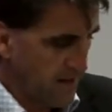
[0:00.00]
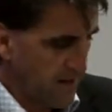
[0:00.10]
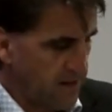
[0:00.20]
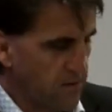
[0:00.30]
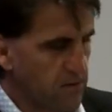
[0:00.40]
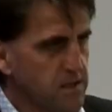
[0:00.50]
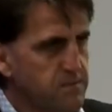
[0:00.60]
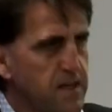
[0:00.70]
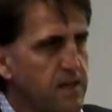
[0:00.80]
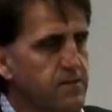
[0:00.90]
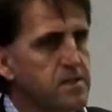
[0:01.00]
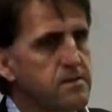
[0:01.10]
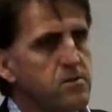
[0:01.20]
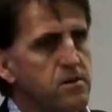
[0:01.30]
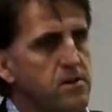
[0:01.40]
and you'll also be given
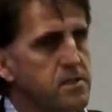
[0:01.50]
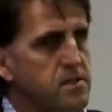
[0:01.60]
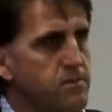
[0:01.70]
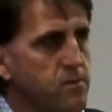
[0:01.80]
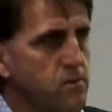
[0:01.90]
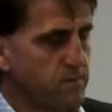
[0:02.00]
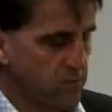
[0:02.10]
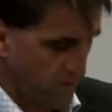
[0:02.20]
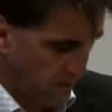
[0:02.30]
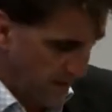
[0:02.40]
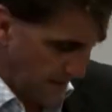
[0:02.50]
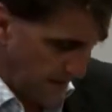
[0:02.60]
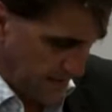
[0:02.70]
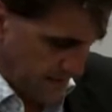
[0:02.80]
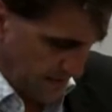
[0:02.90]
some online support, and we'll create a
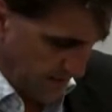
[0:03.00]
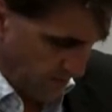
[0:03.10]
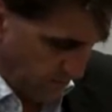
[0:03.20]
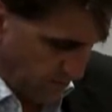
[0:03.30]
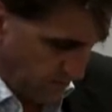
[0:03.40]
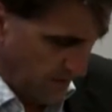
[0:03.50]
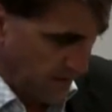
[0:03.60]
LinkedIn group